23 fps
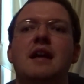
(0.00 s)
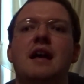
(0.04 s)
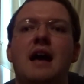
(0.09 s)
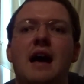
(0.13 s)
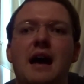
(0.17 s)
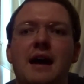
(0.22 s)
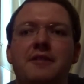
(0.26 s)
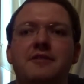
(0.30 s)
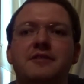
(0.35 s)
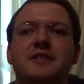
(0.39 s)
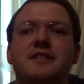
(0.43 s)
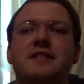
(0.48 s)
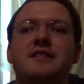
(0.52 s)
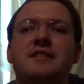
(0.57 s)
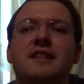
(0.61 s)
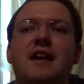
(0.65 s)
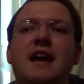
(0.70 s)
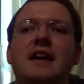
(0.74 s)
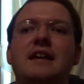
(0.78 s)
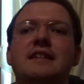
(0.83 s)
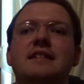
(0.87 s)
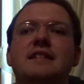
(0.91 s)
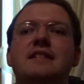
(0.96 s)
I was
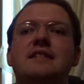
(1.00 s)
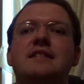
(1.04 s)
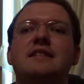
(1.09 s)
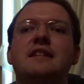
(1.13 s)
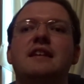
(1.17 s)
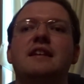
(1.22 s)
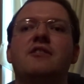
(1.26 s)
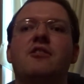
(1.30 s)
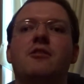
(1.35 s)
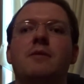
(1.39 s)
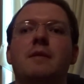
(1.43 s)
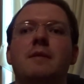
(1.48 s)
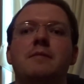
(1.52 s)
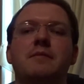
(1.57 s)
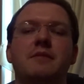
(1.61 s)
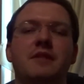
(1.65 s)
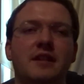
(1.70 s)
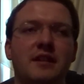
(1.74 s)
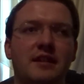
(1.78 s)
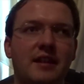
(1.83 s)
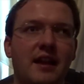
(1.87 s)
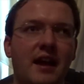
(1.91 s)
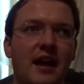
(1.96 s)
excited to see Remember
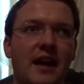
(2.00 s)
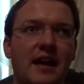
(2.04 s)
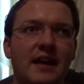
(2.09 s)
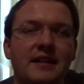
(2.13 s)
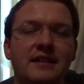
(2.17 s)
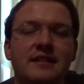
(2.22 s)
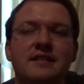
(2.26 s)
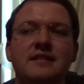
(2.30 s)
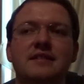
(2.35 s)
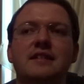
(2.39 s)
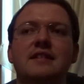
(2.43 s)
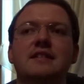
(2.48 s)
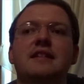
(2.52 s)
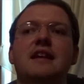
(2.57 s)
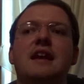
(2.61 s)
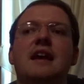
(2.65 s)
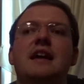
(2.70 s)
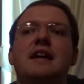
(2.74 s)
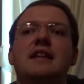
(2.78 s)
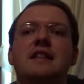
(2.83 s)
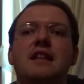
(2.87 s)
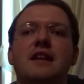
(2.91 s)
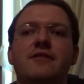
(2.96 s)
the Titans as
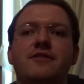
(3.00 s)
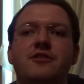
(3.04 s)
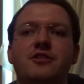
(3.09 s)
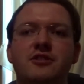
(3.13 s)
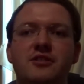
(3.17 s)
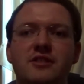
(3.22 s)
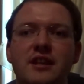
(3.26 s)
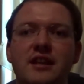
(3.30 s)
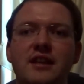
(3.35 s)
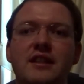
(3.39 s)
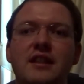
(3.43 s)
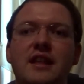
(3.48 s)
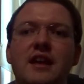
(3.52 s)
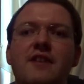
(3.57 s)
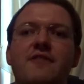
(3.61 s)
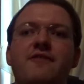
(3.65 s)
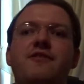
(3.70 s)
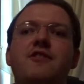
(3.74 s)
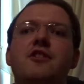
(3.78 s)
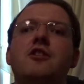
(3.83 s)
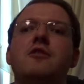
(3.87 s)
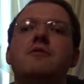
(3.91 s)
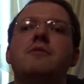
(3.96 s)
I had never seen
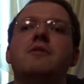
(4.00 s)
that film